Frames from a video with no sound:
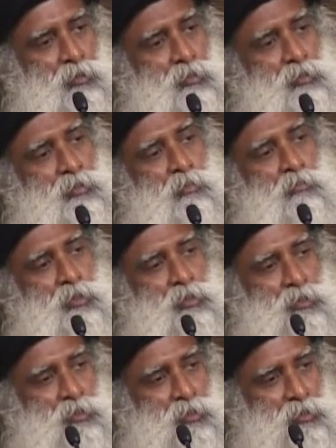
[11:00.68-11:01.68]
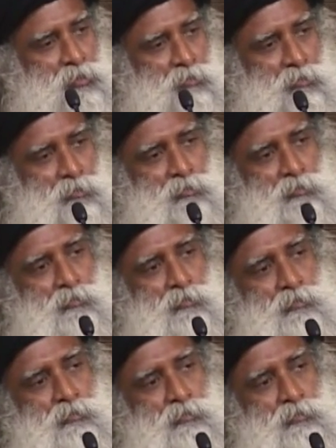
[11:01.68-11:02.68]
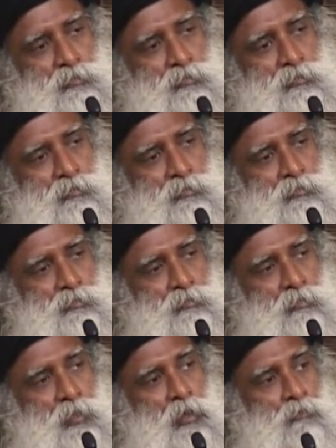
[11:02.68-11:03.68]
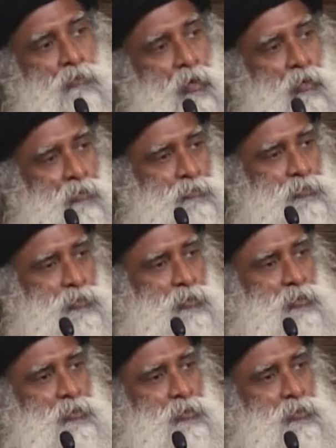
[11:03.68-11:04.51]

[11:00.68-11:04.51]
So mysticism evolved